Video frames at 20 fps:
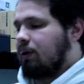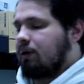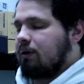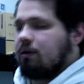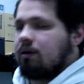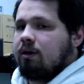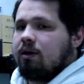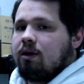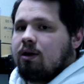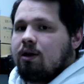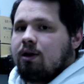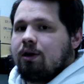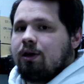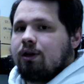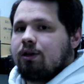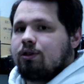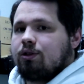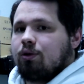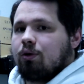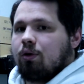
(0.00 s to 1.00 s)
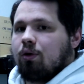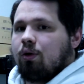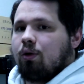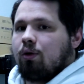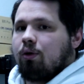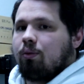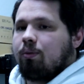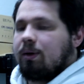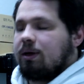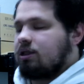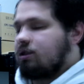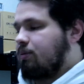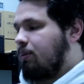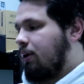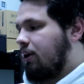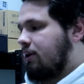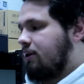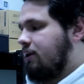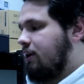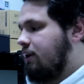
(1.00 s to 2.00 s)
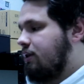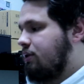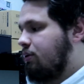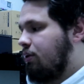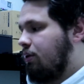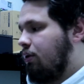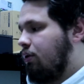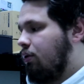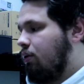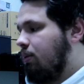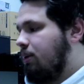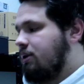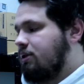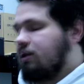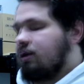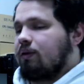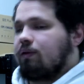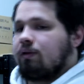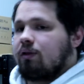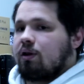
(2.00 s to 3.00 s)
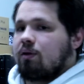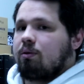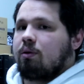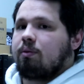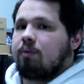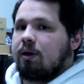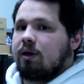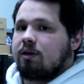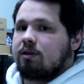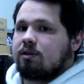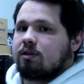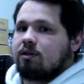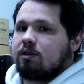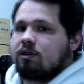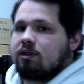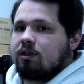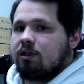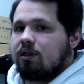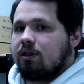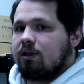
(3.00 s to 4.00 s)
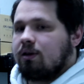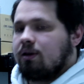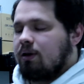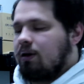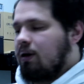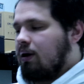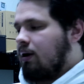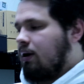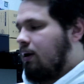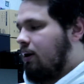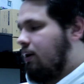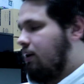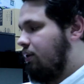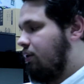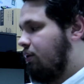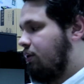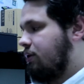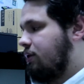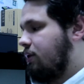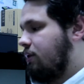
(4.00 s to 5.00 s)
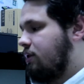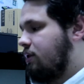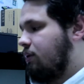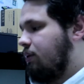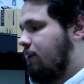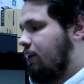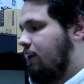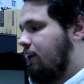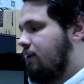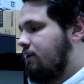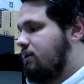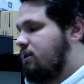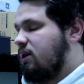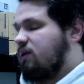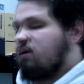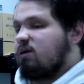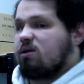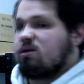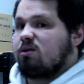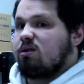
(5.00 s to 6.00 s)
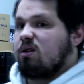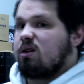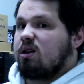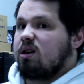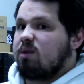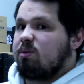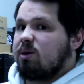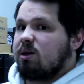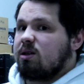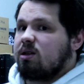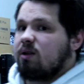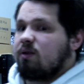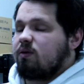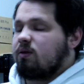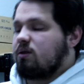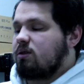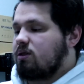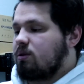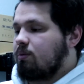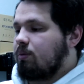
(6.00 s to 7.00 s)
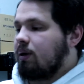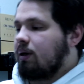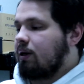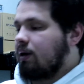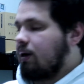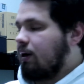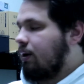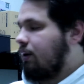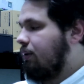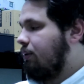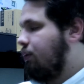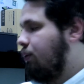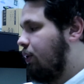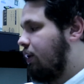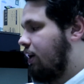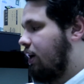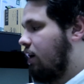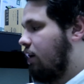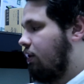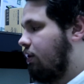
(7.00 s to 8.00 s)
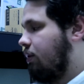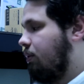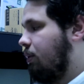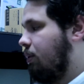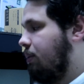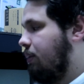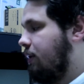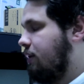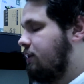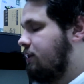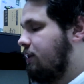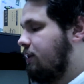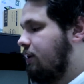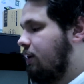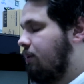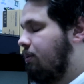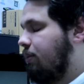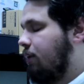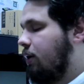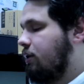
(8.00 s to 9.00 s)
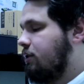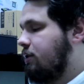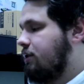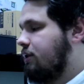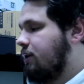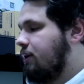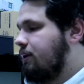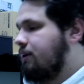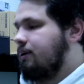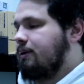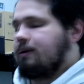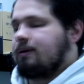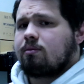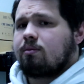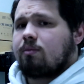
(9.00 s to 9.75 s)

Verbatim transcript: We can do a whole benchmark test with a whole bunch of different thermal pastes and see the results that we get and see if there's really any big difference depending on what kind of a thermal paste you end up purchasing.